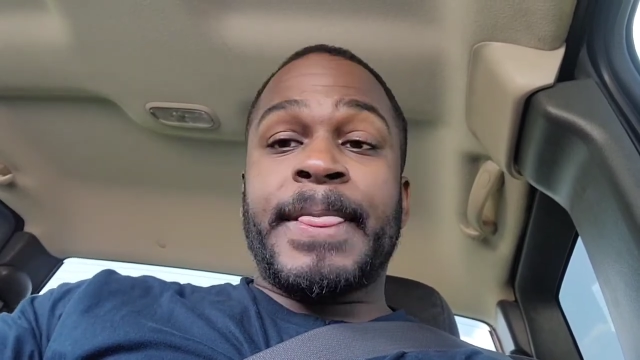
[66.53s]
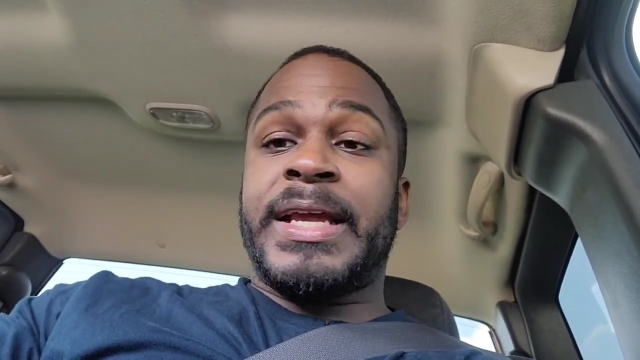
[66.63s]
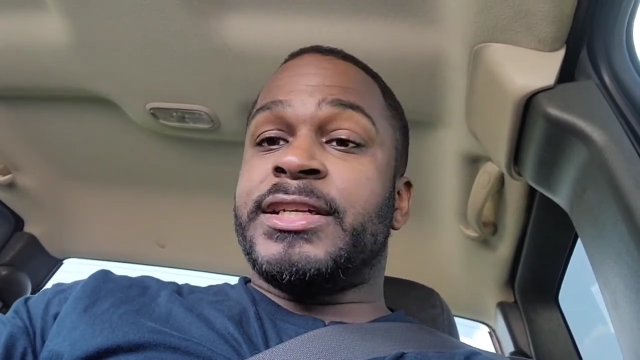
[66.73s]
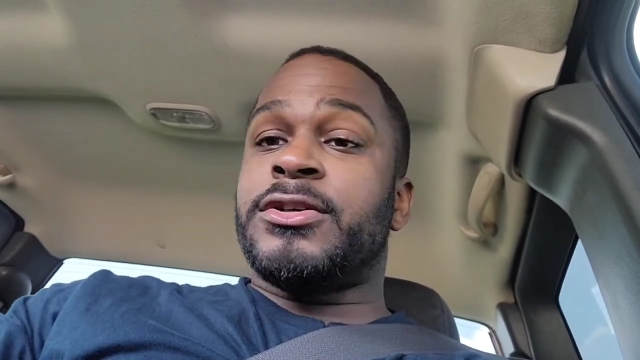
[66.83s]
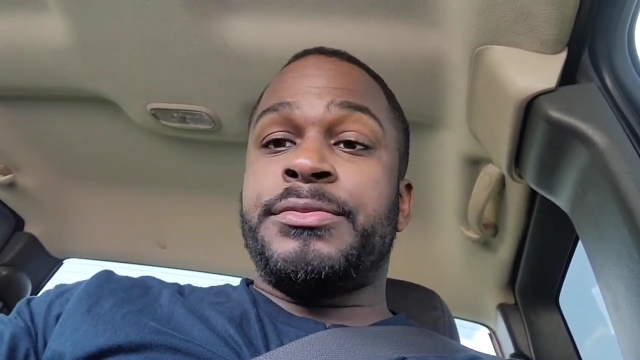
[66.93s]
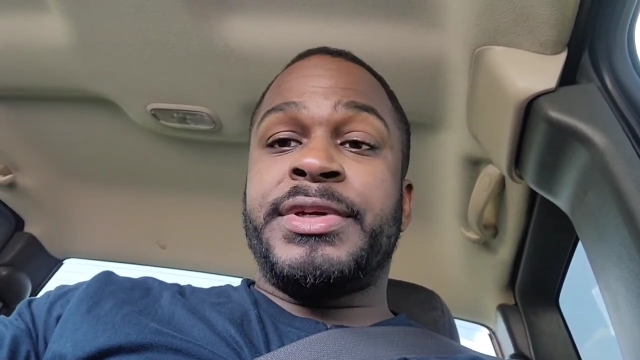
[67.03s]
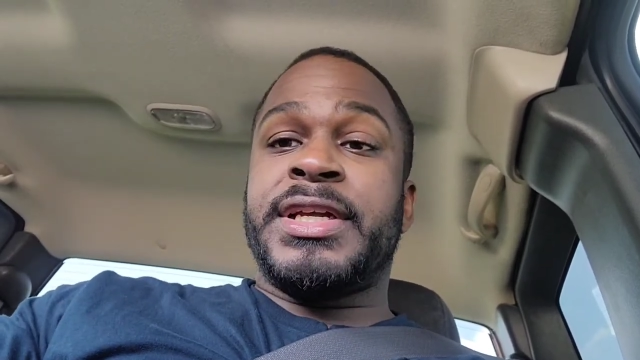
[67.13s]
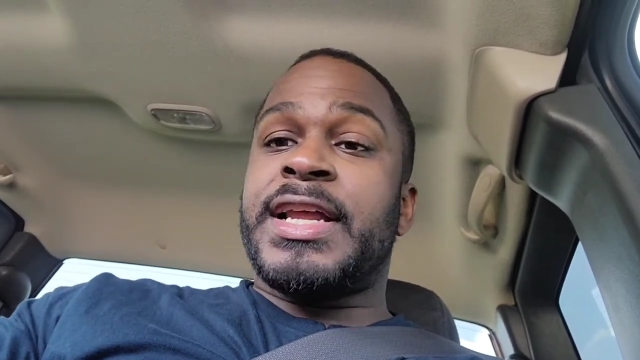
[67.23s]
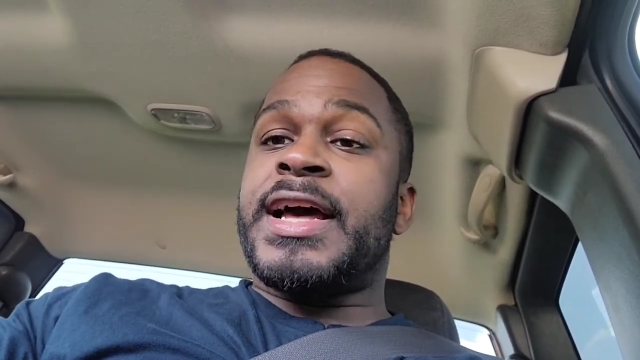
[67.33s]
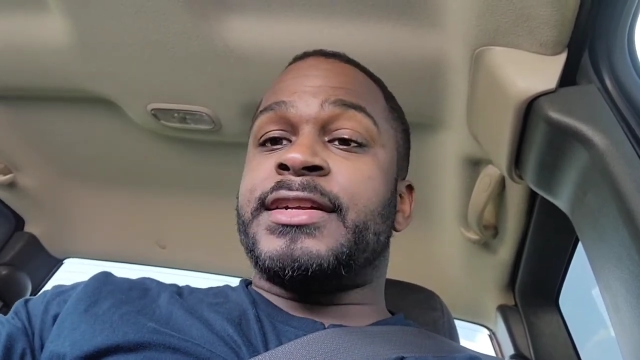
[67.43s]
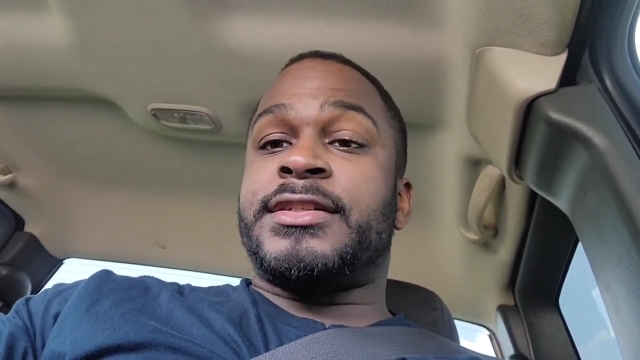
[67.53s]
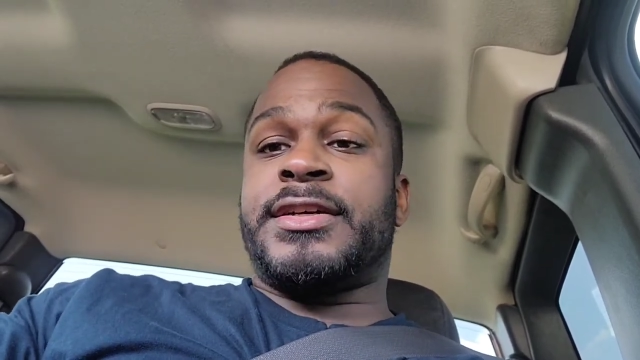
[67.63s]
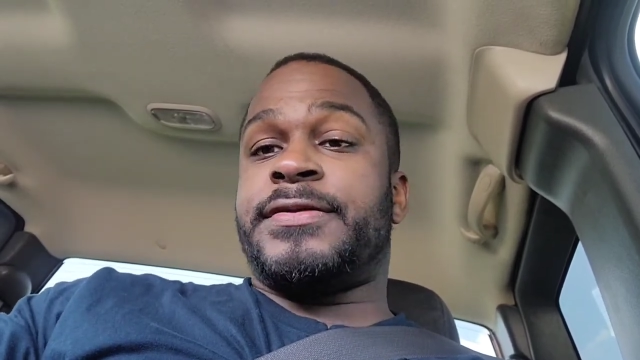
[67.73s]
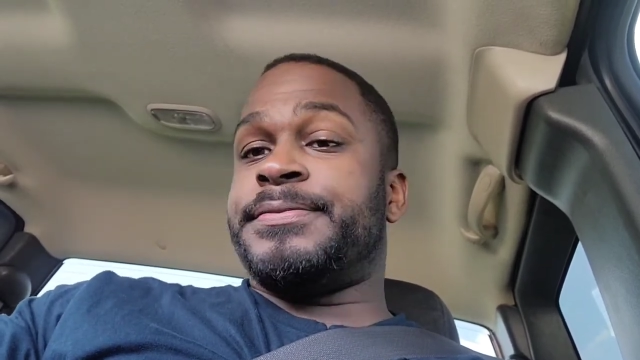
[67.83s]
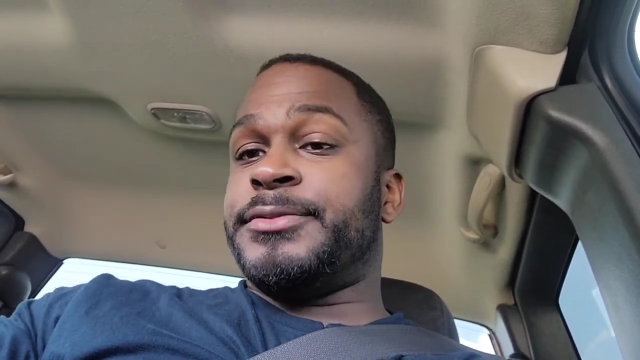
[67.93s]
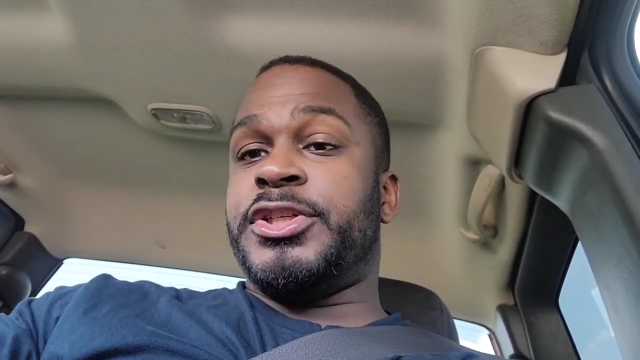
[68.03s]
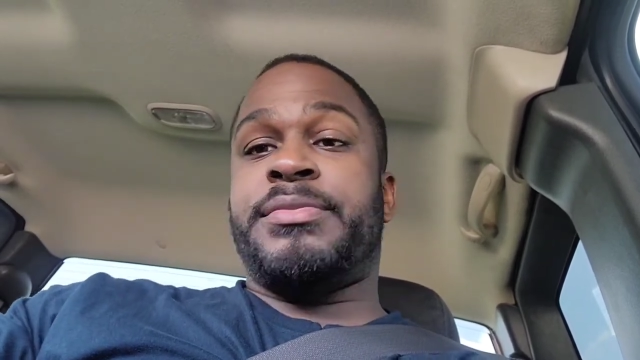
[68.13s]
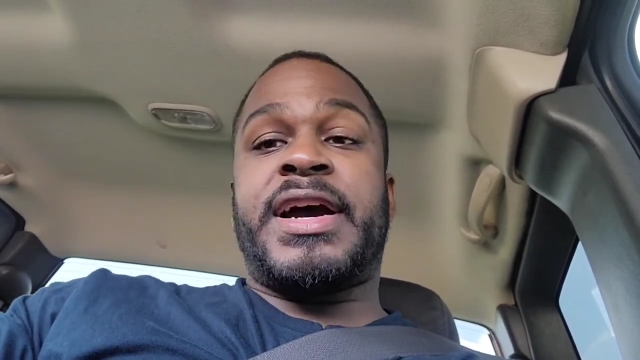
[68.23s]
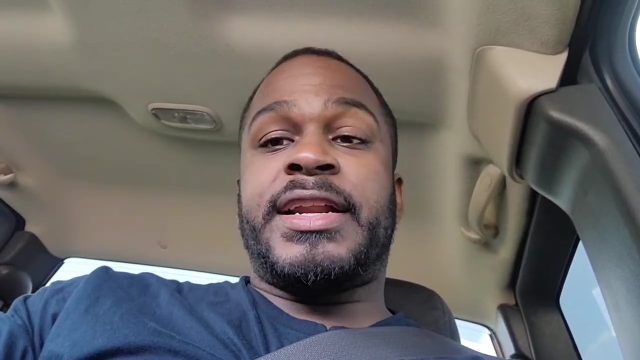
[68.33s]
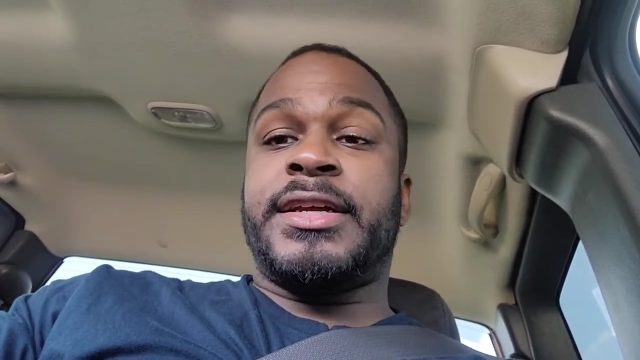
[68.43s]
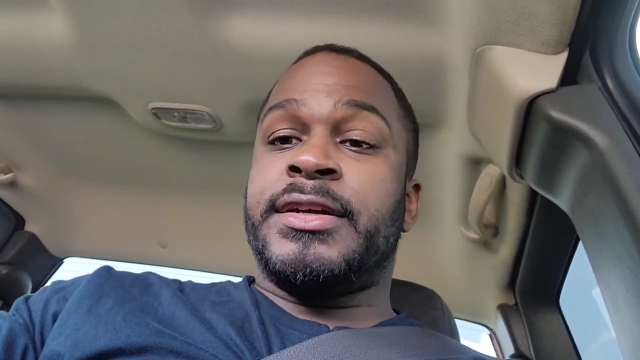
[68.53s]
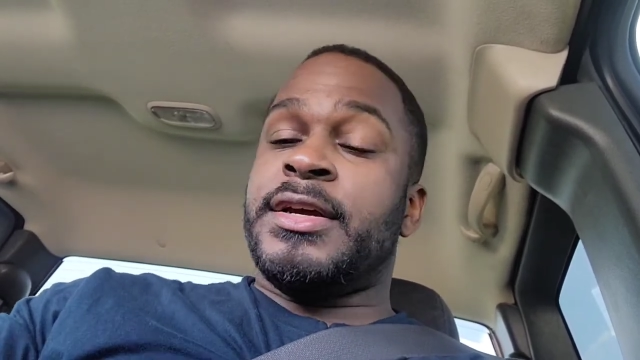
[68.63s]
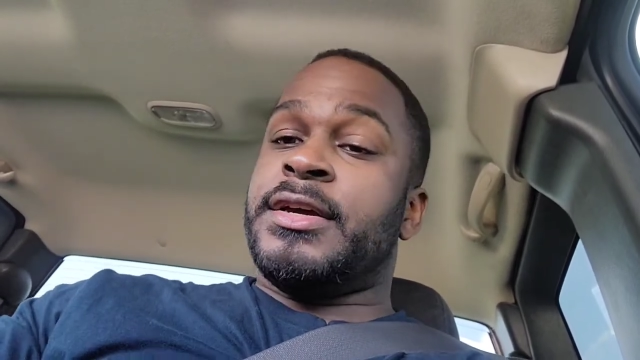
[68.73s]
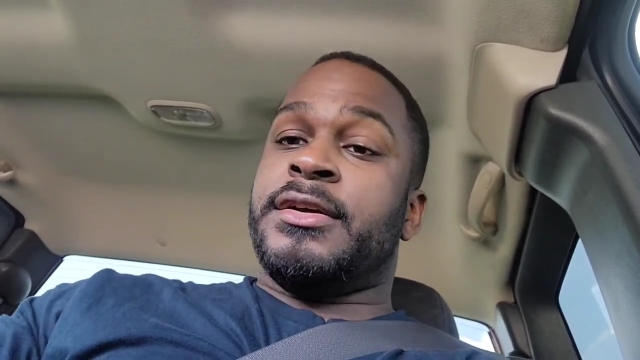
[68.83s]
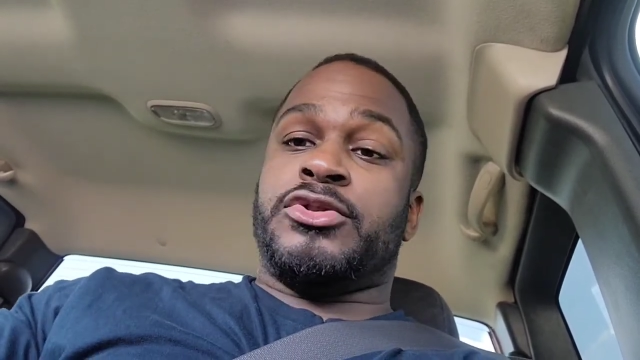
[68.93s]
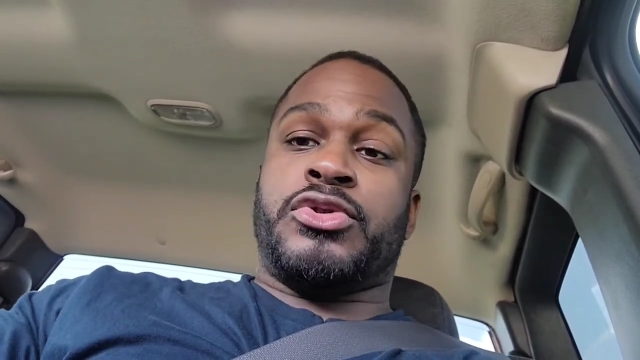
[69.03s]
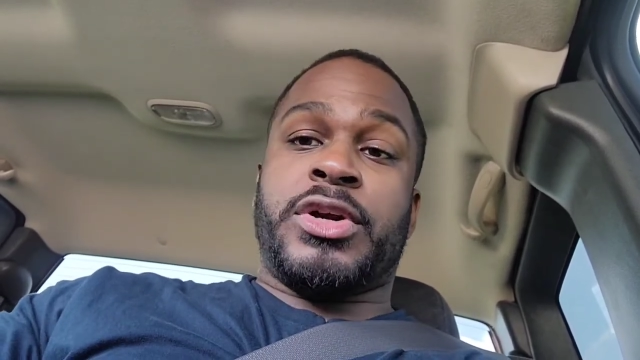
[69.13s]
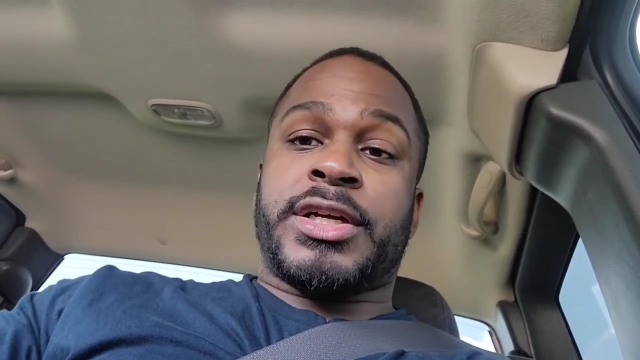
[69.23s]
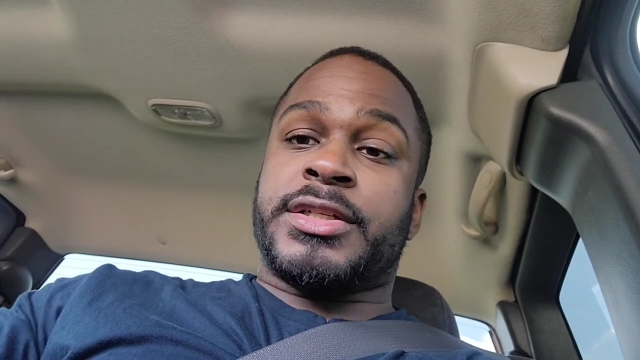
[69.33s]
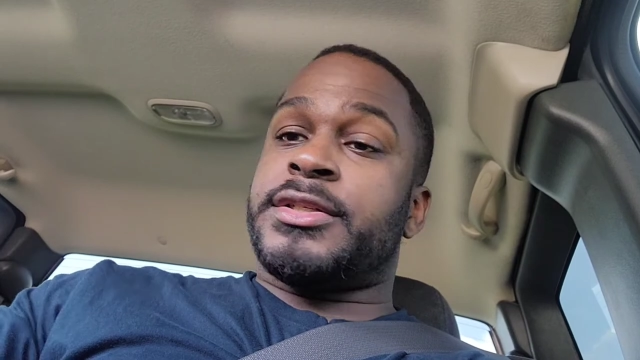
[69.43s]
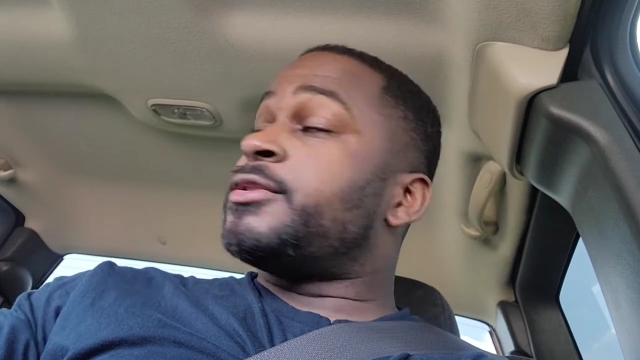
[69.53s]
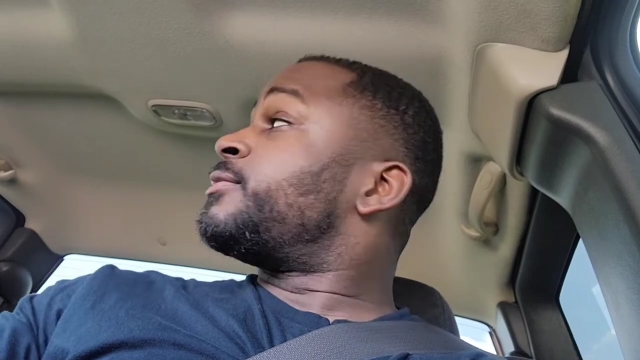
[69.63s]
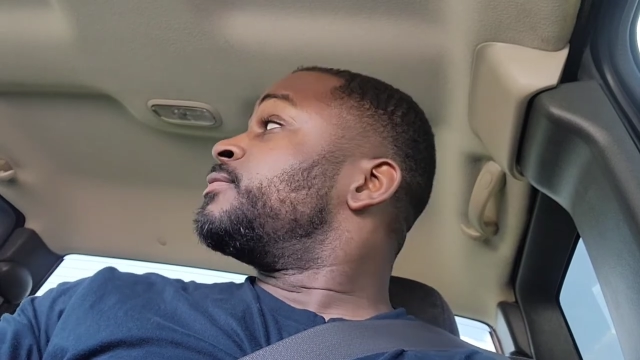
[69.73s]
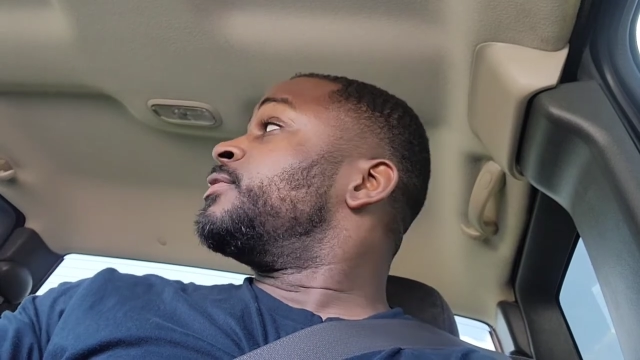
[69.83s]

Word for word: It's gonna be a lot of stuff: GBody, trucks,